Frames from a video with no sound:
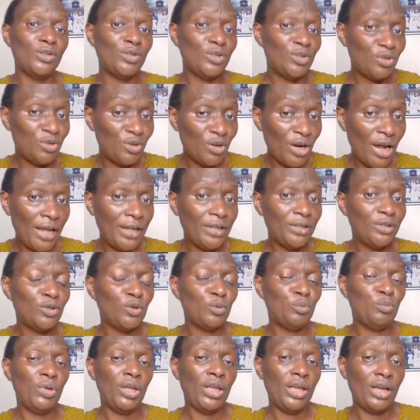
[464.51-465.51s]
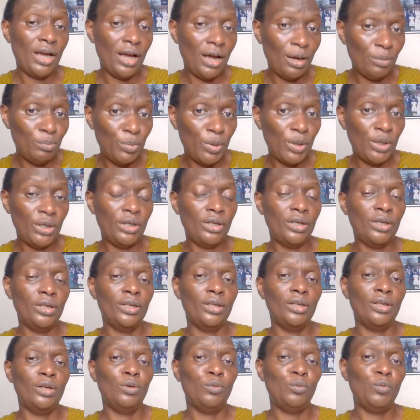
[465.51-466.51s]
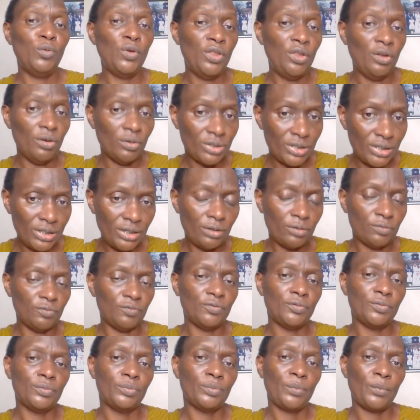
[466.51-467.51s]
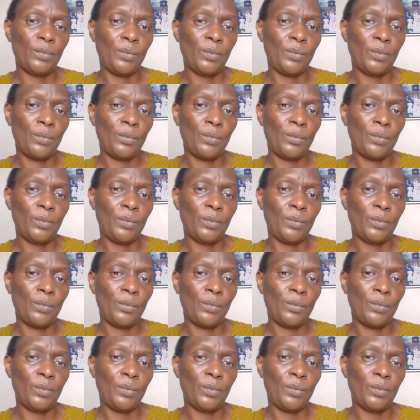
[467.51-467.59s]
try to be happy with yourself.